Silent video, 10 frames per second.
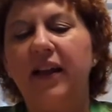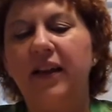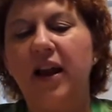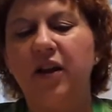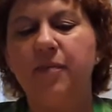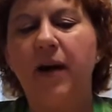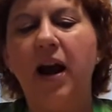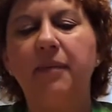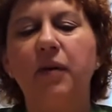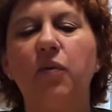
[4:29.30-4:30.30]
Now you
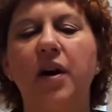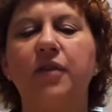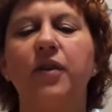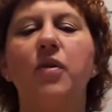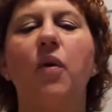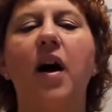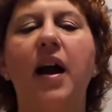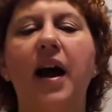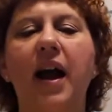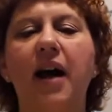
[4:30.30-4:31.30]
might be wondering why
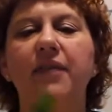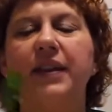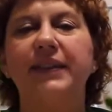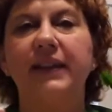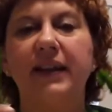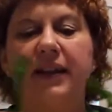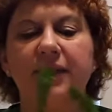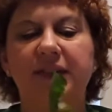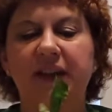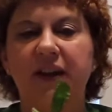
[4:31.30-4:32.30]
I have these
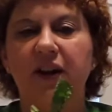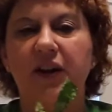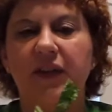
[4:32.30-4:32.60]
leaves here.